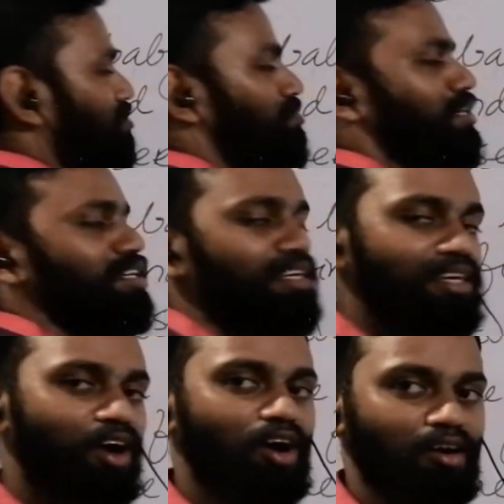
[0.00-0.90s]

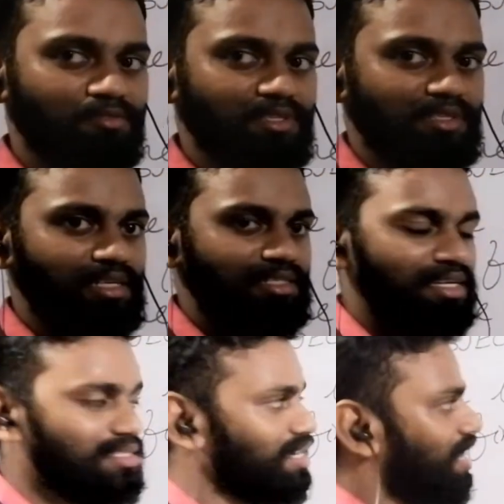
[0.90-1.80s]
meaning of the
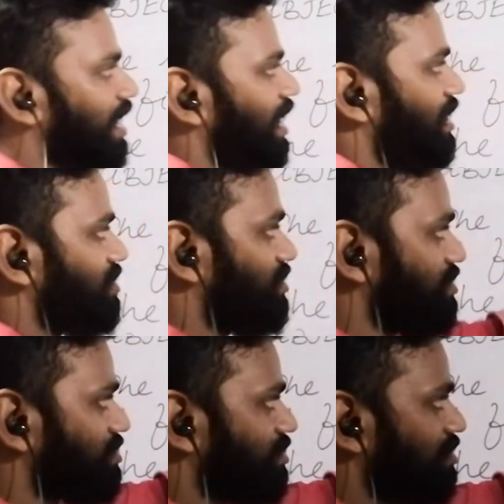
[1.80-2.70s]
sentence, and
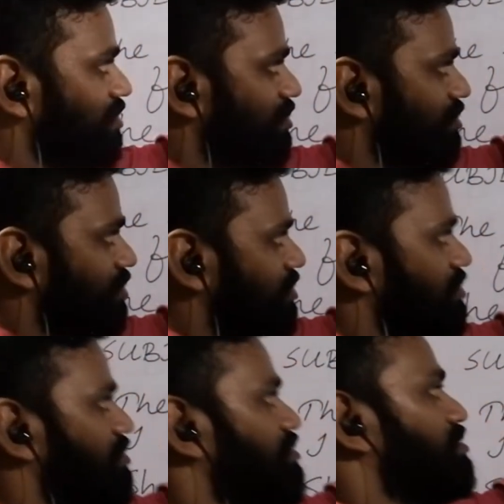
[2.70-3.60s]
this
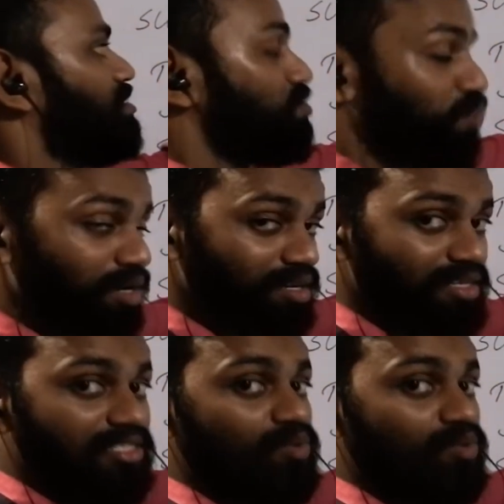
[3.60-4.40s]
word is